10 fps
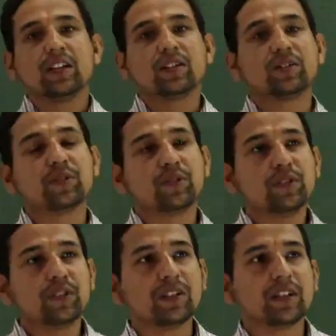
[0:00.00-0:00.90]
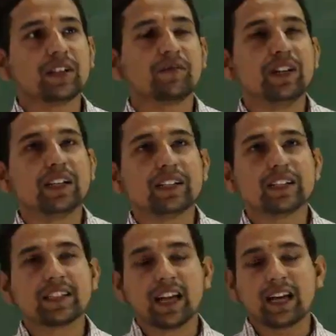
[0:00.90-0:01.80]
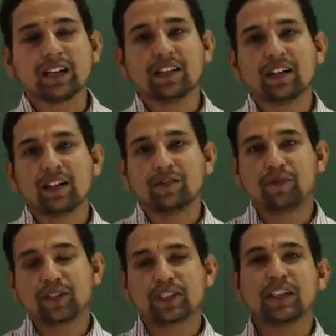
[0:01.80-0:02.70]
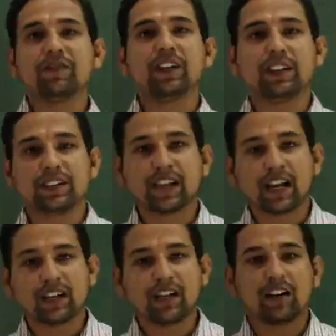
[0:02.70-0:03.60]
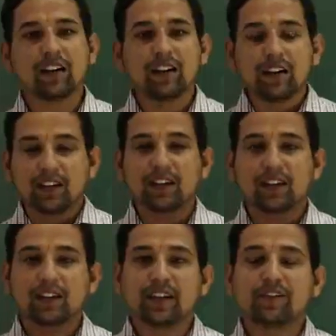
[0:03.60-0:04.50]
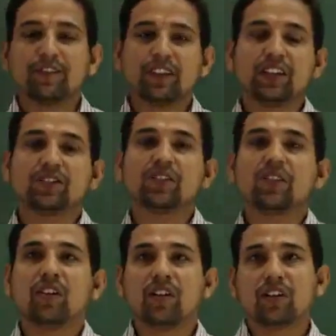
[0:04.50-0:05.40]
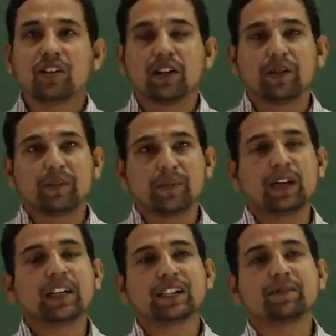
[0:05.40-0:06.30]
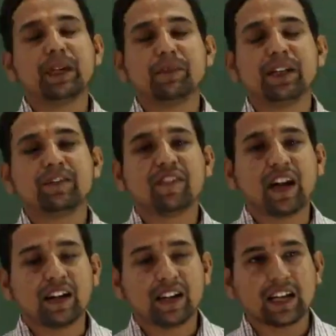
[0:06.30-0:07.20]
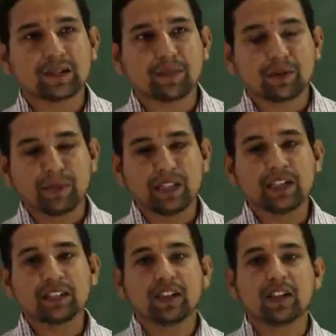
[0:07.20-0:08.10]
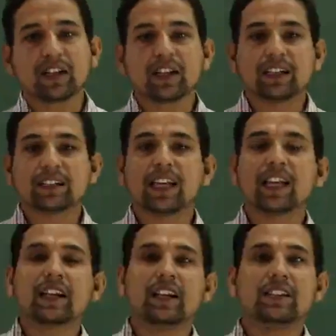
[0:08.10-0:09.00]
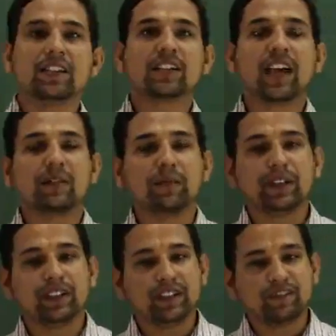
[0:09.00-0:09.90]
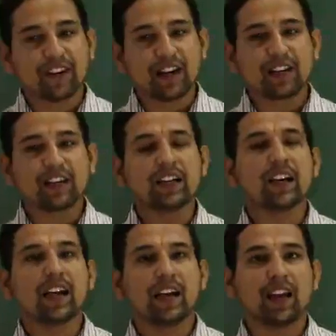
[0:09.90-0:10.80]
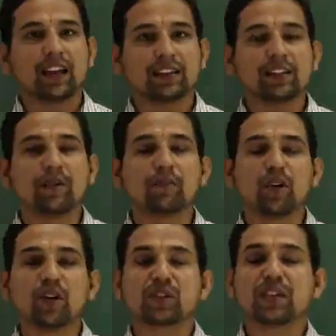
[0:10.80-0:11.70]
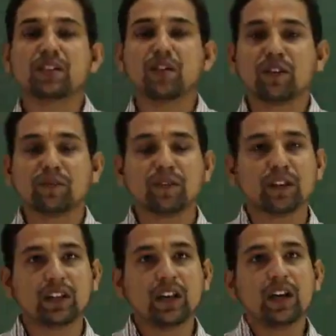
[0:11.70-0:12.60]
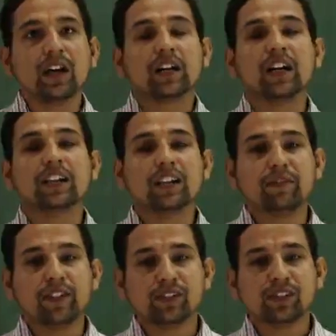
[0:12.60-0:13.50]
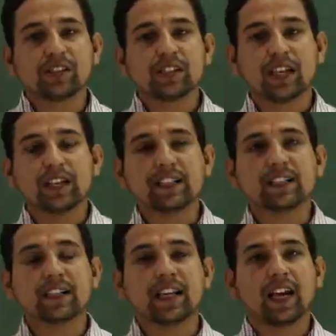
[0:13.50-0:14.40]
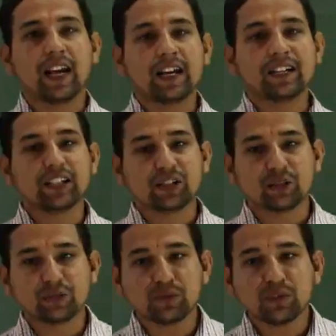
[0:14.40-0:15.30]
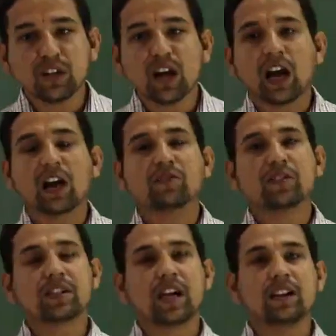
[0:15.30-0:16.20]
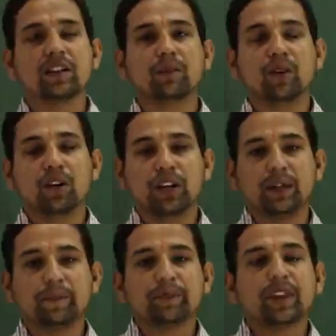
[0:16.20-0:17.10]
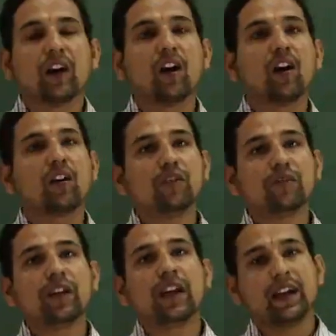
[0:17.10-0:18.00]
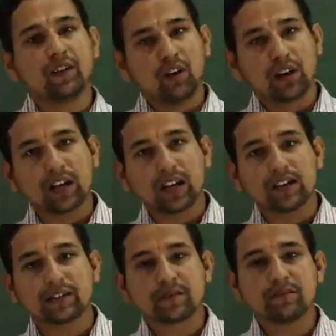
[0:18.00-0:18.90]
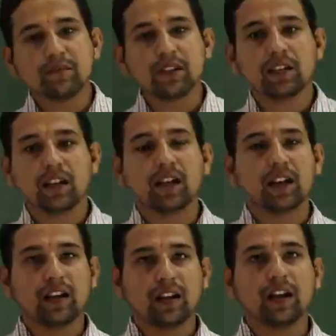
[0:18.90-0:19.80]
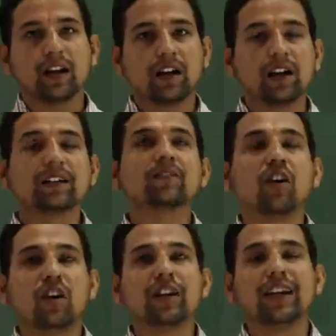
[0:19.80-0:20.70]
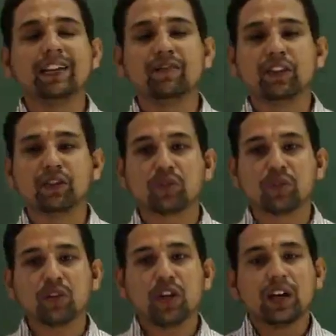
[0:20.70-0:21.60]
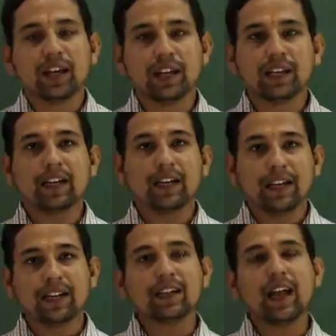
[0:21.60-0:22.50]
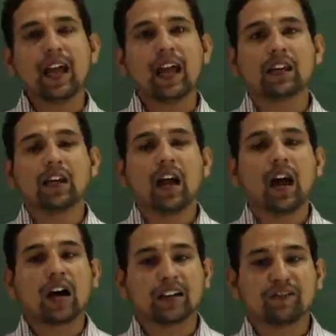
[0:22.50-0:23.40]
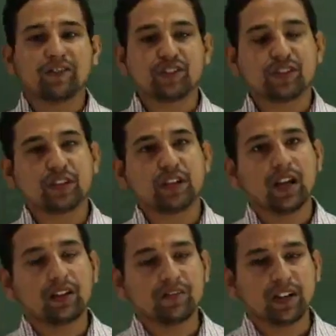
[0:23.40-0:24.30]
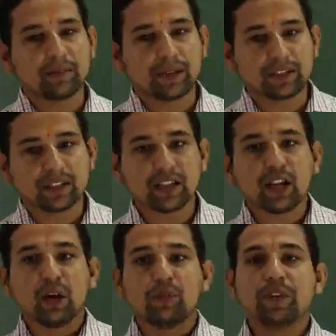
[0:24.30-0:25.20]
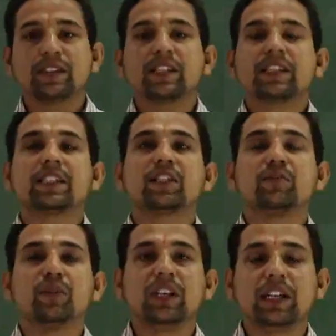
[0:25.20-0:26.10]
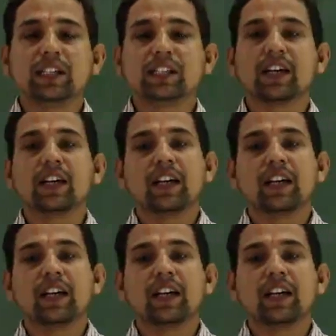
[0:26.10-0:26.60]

So we understand, firstly we understand the definition or it may be defined as per me. The cell culture can be defined as the process of cultivation cells and tissue outside the body of an organism called in vitro in an artificial environment, which stimulate